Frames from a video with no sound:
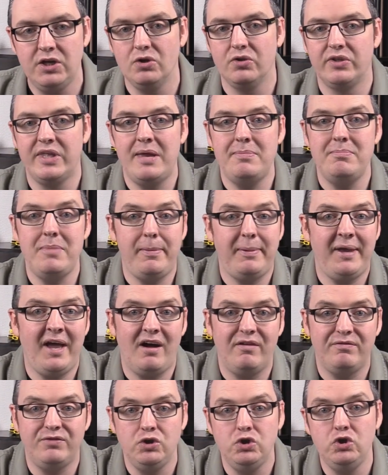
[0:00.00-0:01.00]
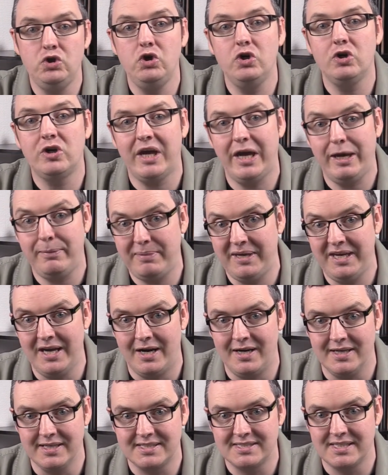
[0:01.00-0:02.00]
You'll then maybe have new
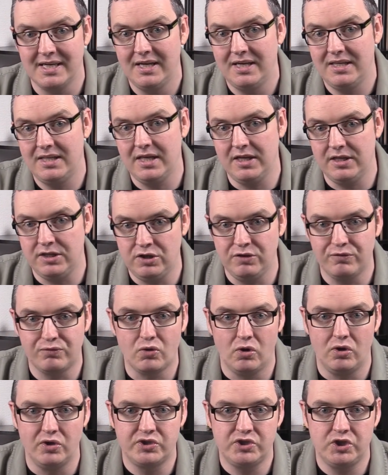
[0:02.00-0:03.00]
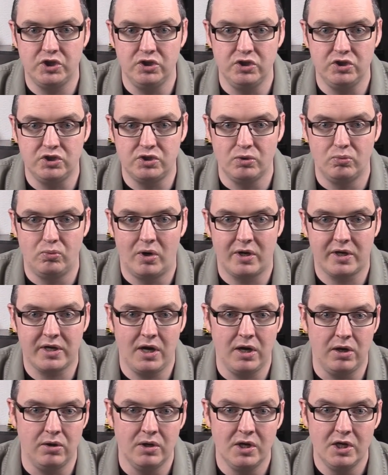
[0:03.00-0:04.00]
KPIs that you've got to
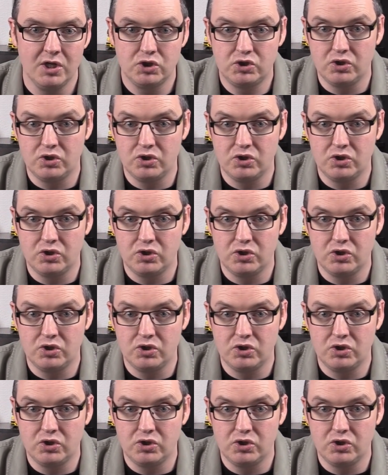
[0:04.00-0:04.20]
work out.